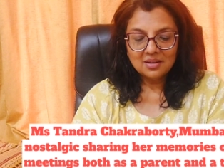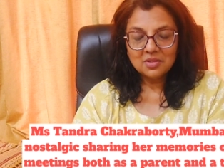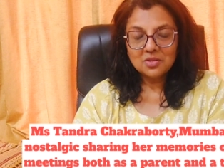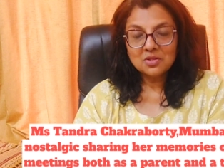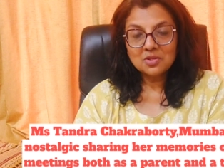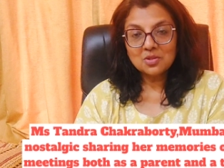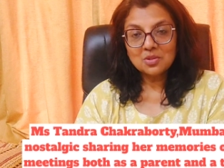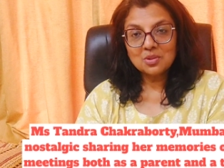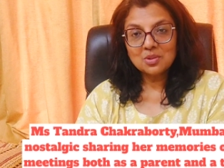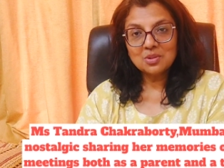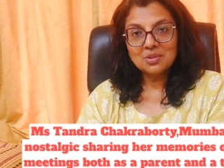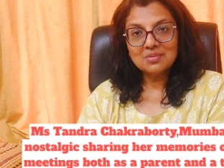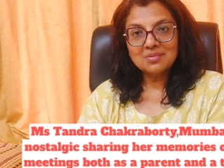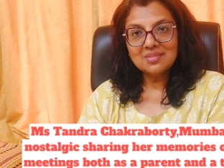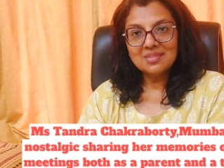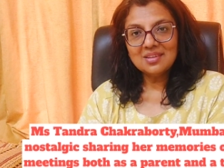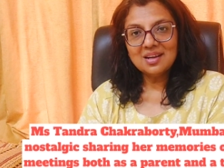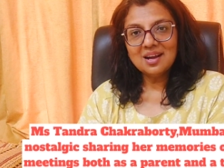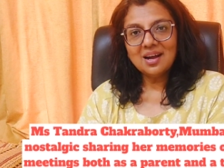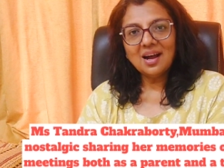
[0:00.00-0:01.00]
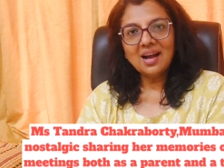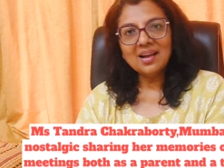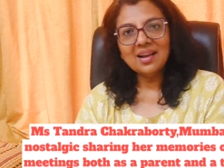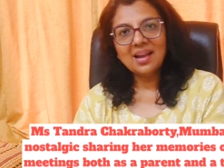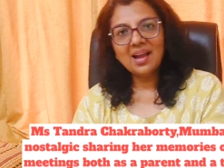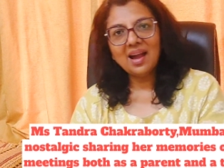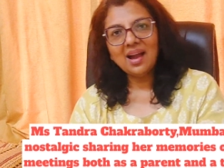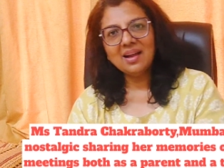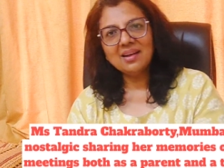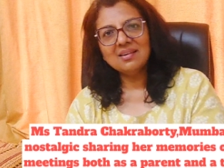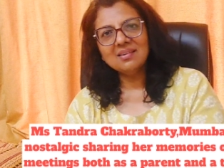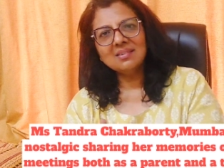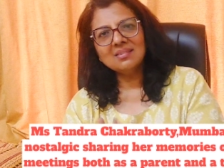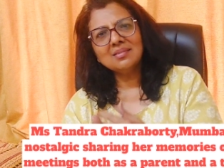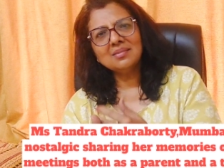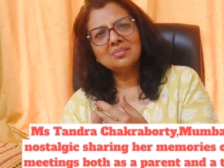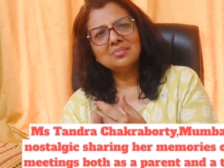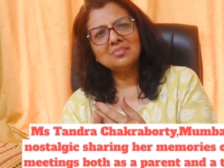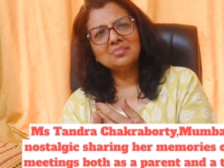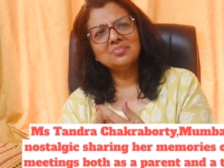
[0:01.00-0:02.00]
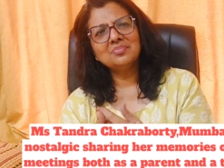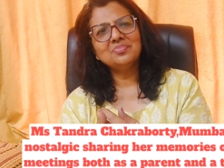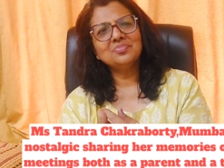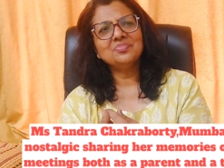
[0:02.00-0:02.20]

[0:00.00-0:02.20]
So I had a